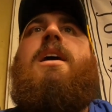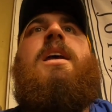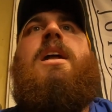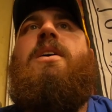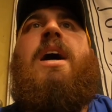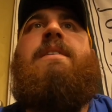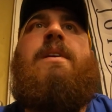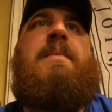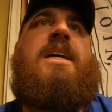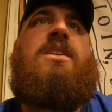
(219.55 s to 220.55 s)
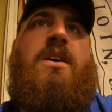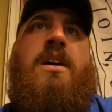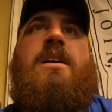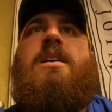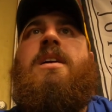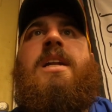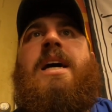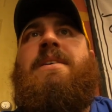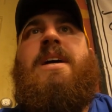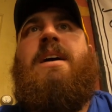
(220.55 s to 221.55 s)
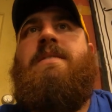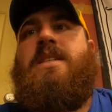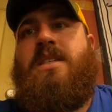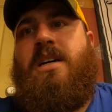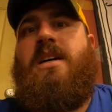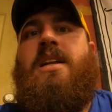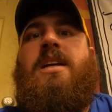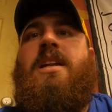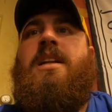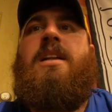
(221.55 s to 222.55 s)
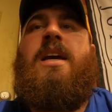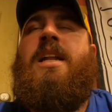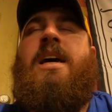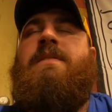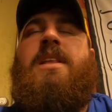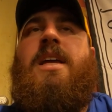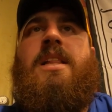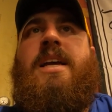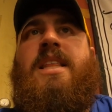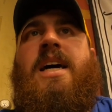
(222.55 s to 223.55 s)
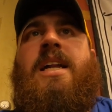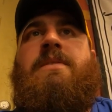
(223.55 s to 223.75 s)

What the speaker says: having my daughter and now I have a son and everything like that.